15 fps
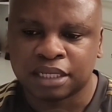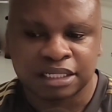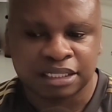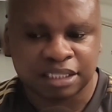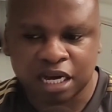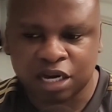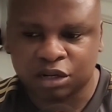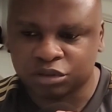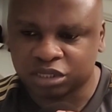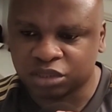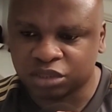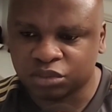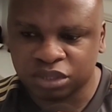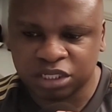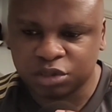
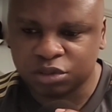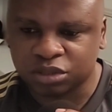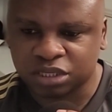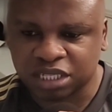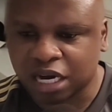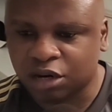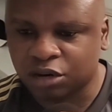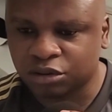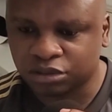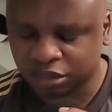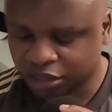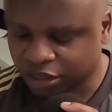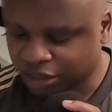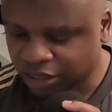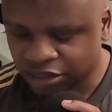Scouting. We need to scout
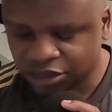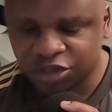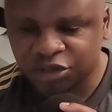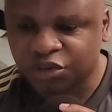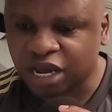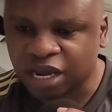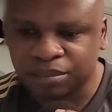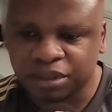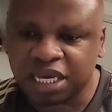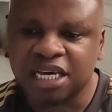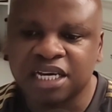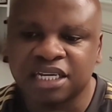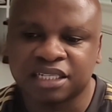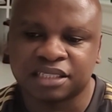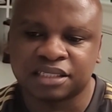the right
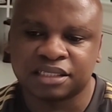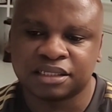players.